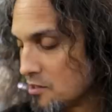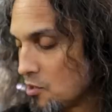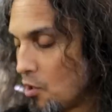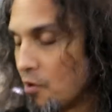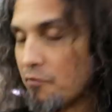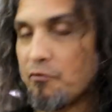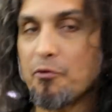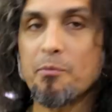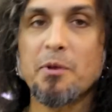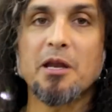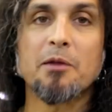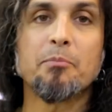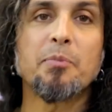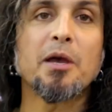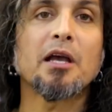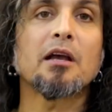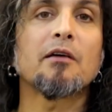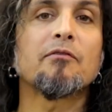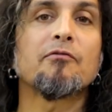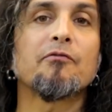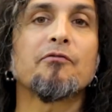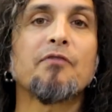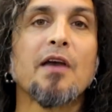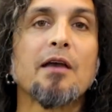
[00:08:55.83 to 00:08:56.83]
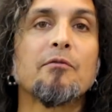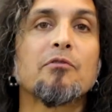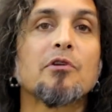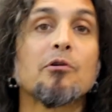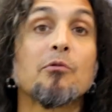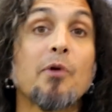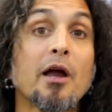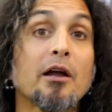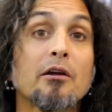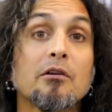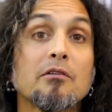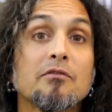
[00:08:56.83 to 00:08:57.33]
It's hard for me to pick a favorite
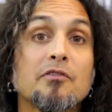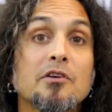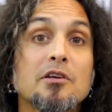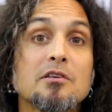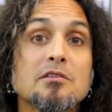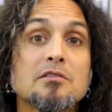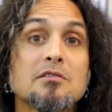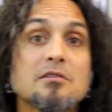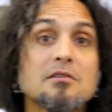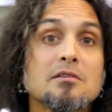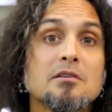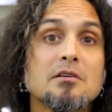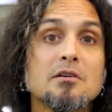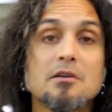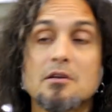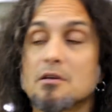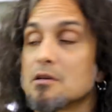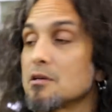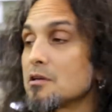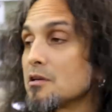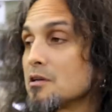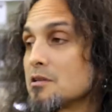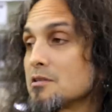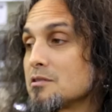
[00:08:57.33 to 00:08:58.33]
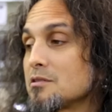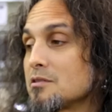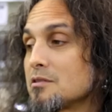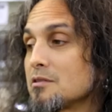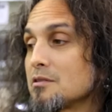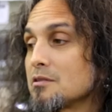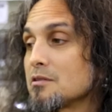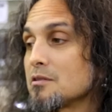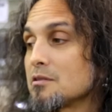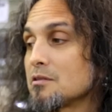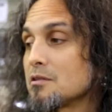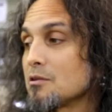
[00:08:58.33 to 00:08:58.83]
record of his because
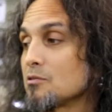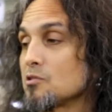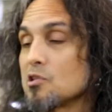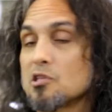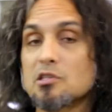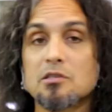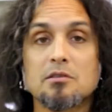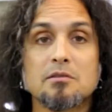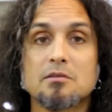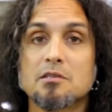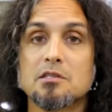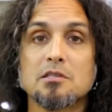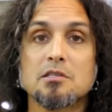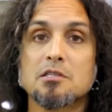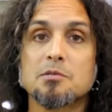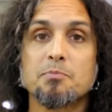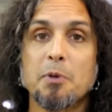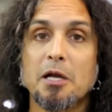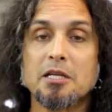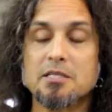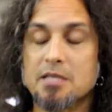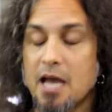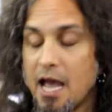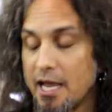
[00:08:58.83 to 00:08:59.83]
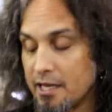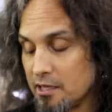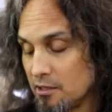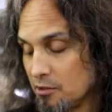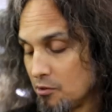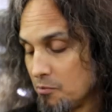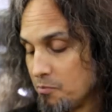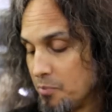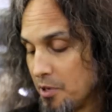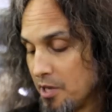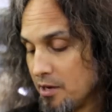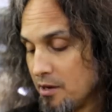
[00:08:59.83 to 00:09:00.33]
they're just
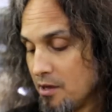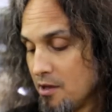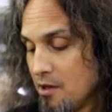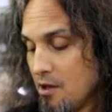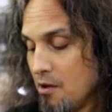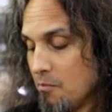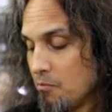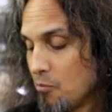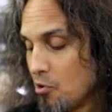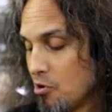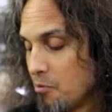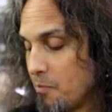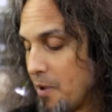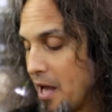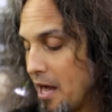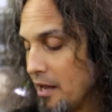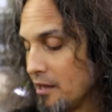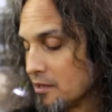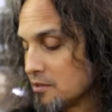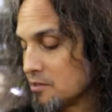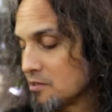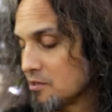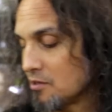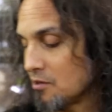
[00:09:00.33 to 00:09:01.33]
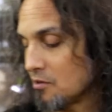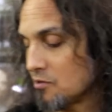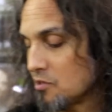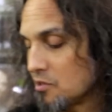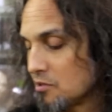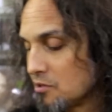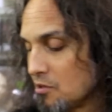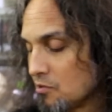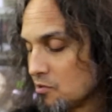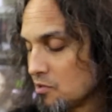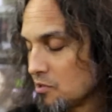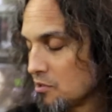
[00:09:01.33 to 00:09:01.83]
spectacular, but Murder Ballads, there's,
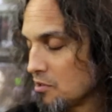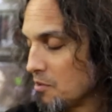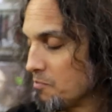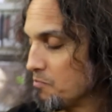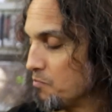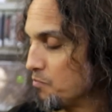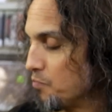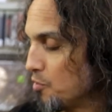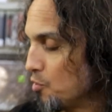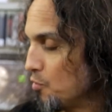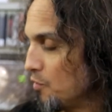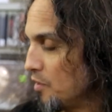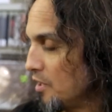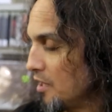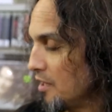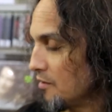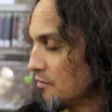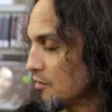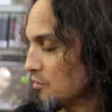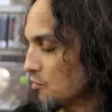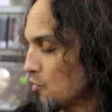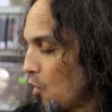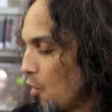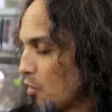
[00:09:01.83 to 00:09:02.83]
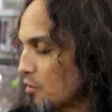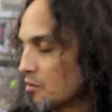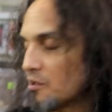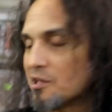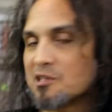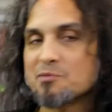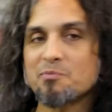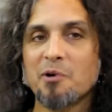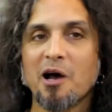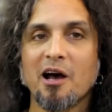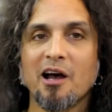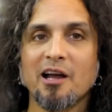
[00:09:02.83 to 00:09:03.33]
there's the beauty and the
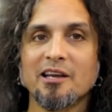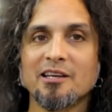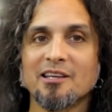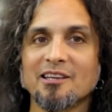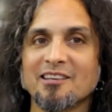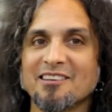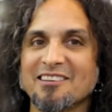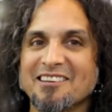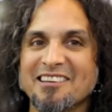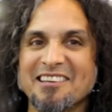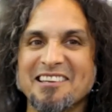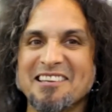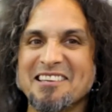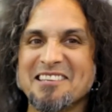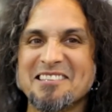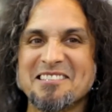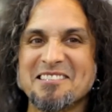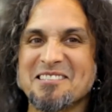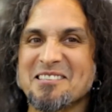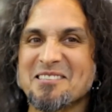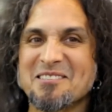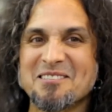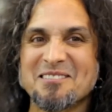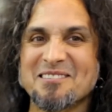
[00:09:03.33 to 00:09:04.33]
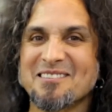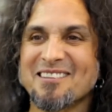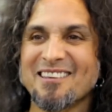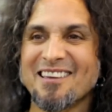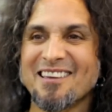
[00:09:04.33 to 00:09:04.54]
darkness behind it is just,